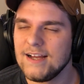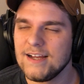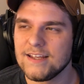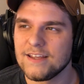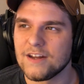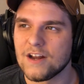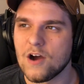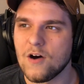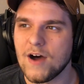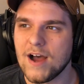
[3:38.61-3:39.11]

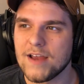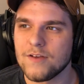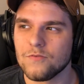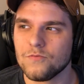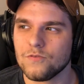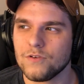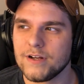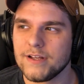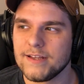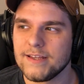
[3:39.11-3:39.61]
you know, I
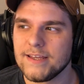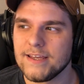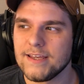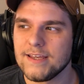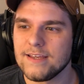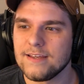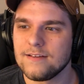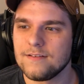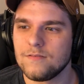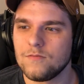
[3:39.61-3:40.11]

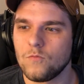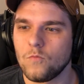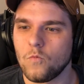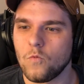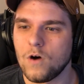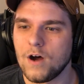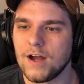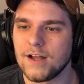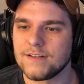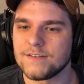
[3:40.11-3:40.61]
really
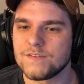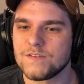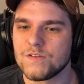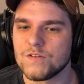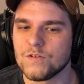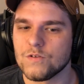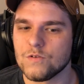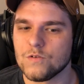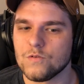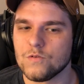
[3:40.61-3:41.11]
want
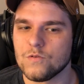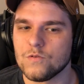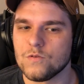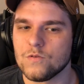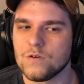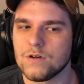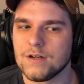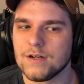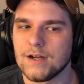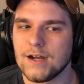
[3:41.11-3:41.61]

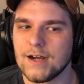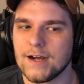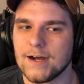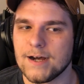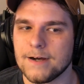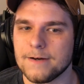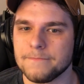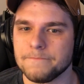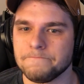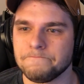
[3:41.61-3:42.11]
to,
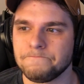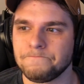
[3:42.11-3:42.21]
I